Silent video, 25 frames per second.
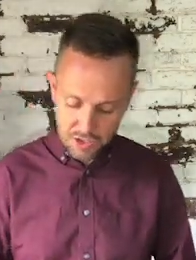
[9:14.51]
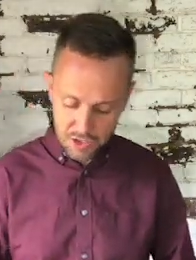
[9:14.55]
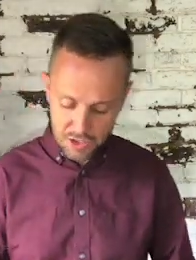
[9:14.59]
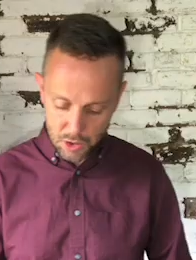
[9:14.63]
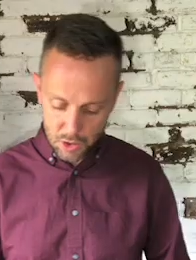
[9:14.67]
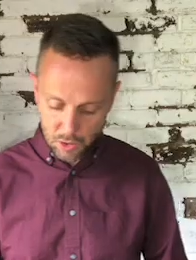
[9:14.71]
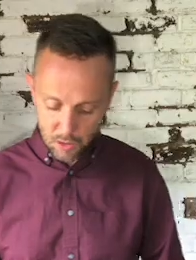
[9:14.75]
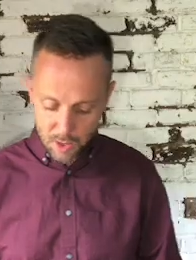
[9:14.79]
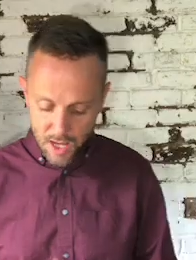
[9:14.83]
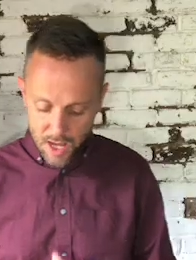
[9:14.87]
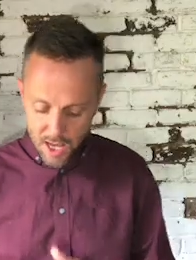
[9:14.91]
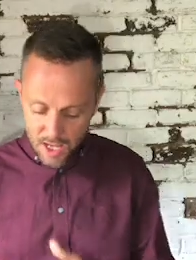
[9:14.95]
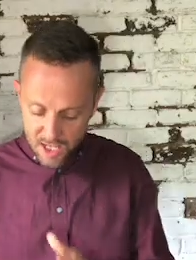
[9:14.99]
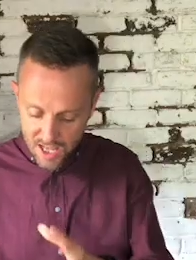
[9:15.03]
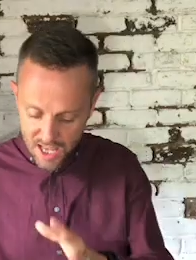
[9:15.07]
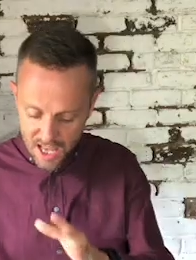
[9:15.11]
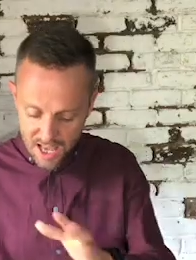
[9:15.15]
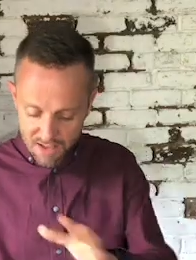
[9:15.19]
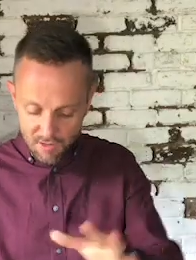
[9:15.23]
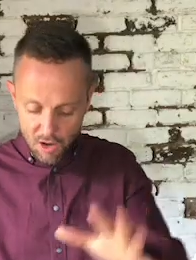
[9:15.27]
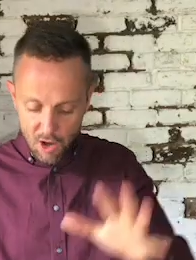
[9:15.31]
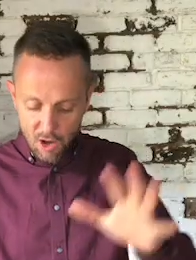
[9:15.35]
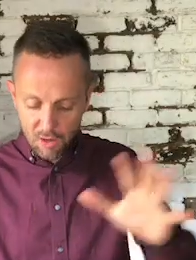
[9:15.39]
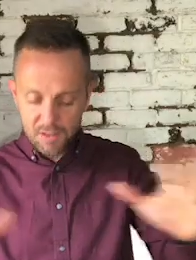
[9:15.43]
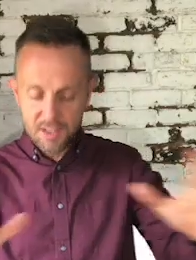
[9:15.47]
So you
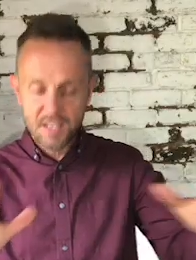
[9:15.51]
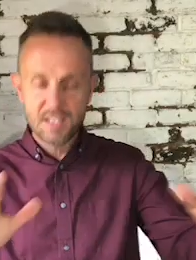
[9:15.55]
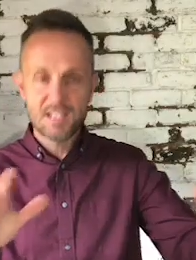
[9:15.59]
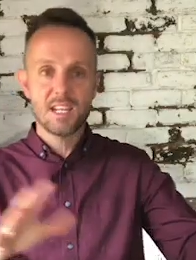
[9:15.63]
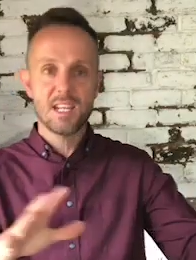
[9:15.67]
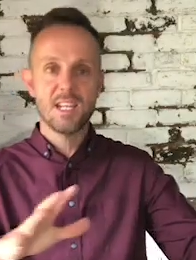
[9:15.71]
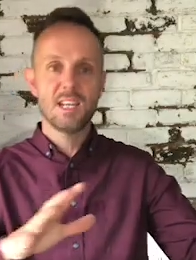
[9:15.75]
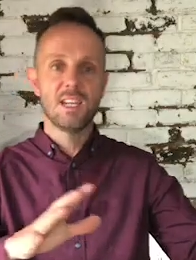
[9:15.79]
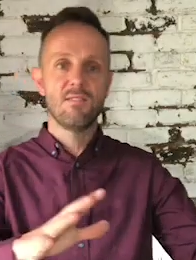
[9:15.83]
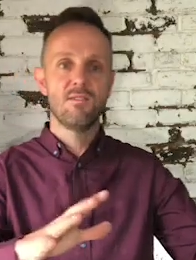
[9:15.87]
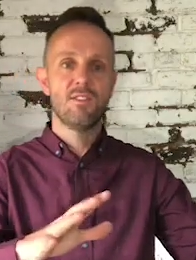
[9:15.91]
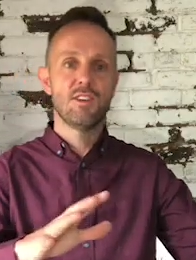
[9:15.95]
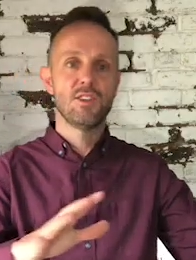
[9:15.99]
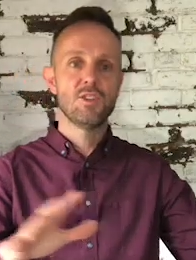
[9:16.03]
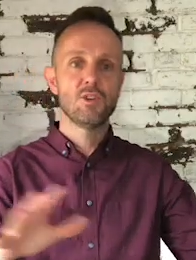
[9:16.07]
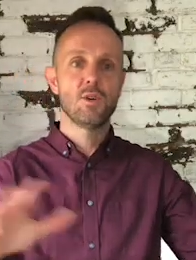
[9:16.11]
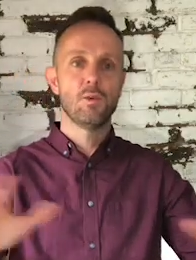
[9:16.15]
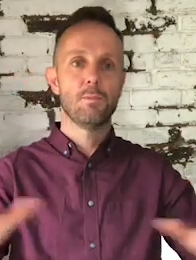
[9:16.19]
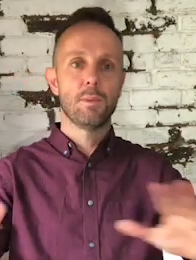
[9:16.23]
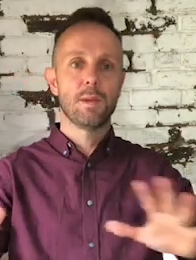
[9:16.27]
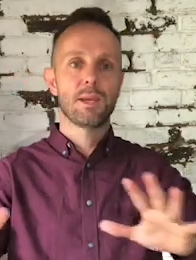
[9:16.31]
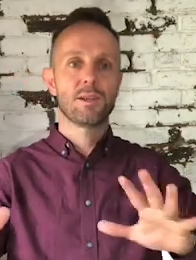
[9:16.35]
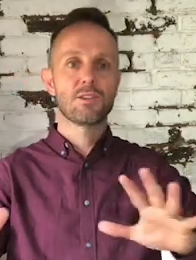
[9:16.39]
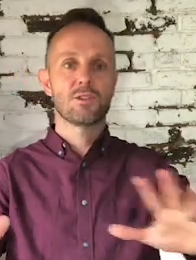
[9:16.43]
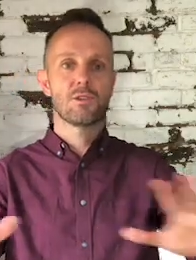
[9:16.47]
have all these individual
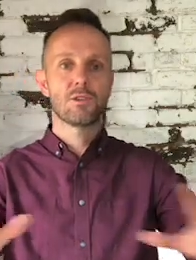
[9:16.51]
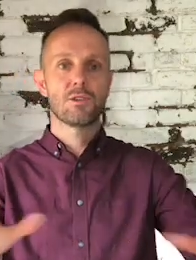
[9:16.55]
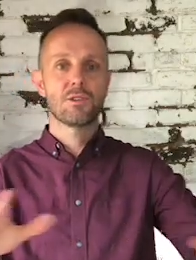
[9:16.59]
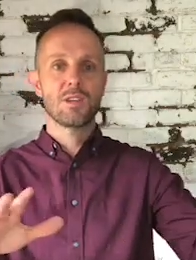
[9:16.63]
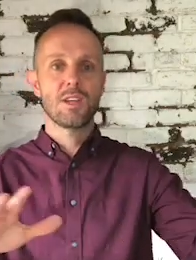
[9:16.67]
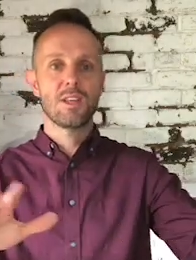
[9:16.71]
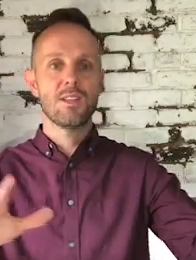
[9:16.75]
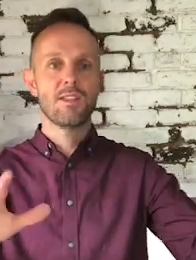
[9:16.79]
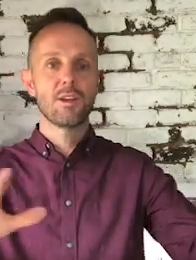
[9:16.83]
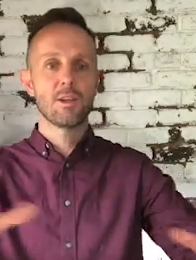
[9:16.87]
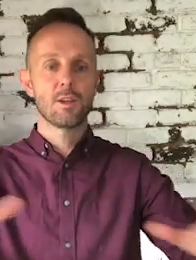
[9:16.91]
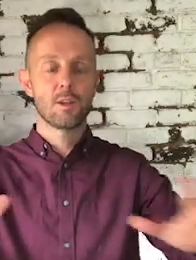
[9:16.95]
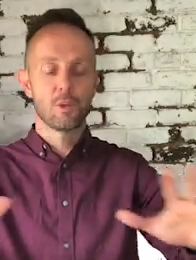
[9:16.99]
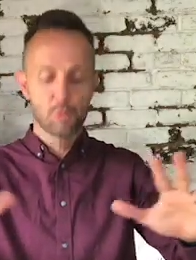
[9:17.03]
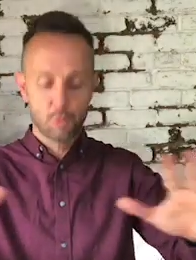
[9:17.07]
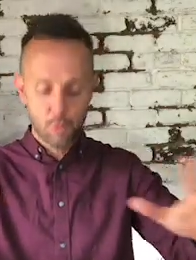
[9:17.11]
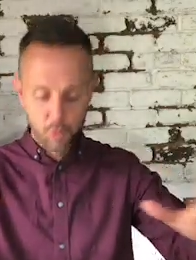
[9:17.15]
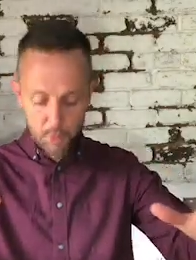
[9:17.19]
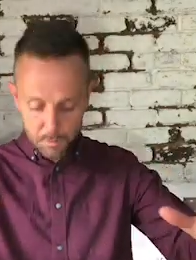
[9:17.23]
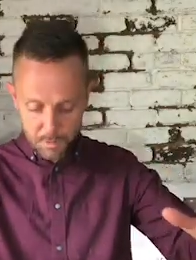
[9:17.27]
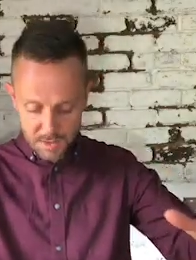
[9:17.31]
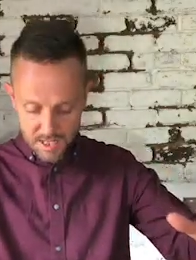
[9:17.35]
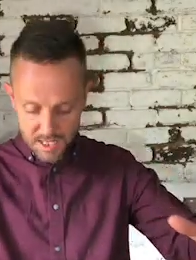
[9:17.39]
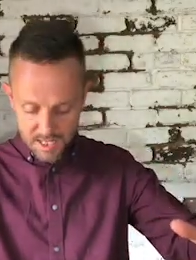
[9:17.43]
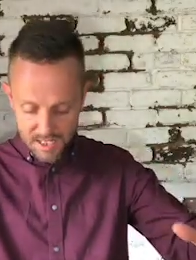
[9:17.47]
pictures and they're
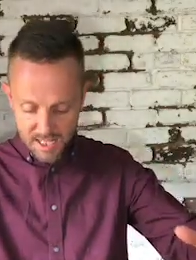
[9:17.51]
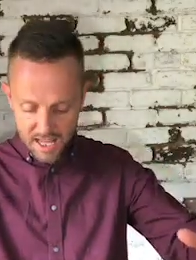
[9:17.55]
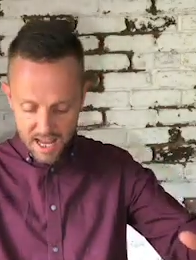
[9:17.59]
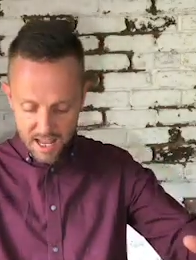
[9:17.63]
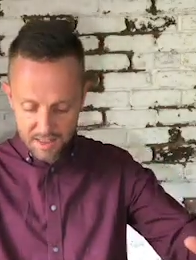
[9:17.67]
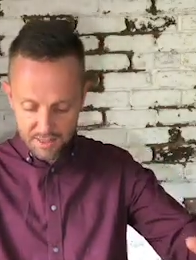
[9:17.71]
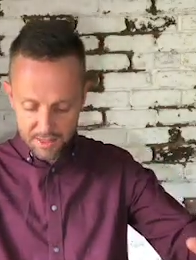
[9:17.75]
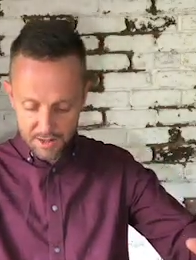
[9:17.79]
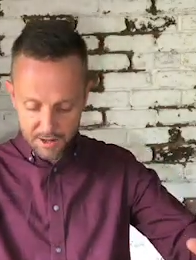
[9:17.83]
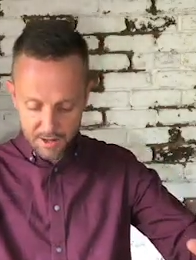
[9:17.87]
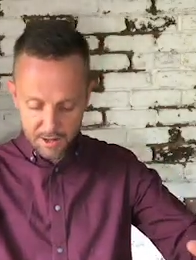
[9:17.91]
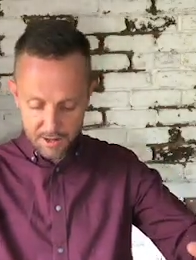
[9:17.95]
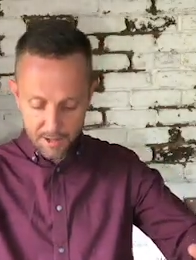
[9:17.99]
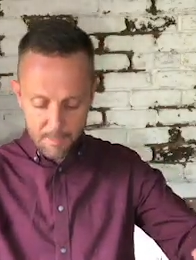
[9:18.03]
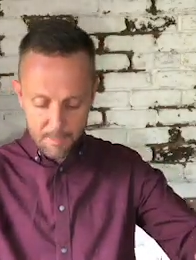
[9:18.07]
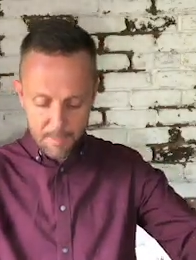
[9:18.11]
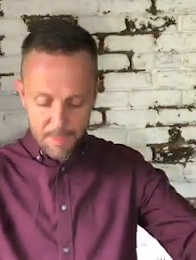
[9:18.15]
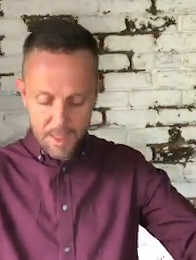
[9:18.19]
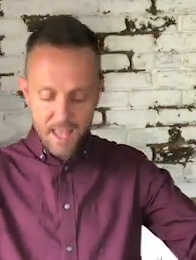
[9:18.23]
grouped together.